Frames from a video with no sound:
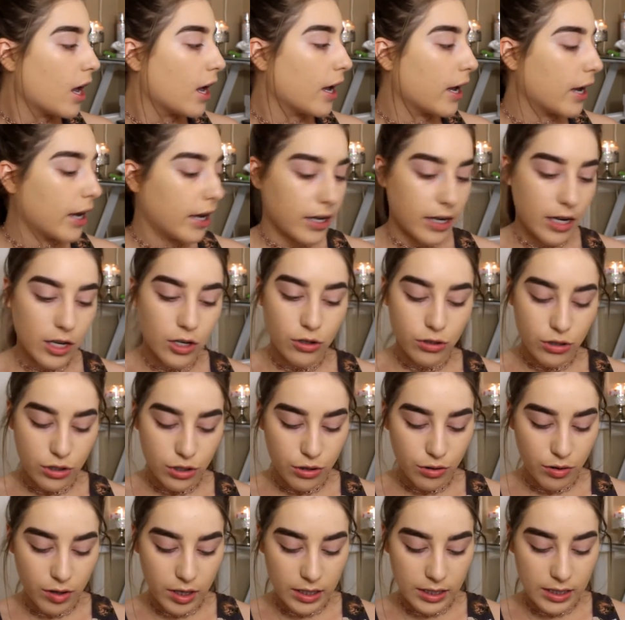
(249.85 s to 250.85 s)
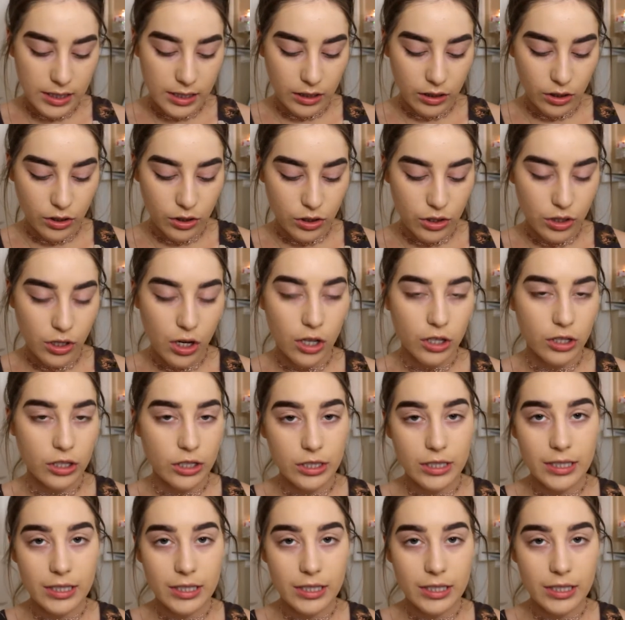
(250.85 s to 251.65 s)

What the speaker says: And I use two concealers on the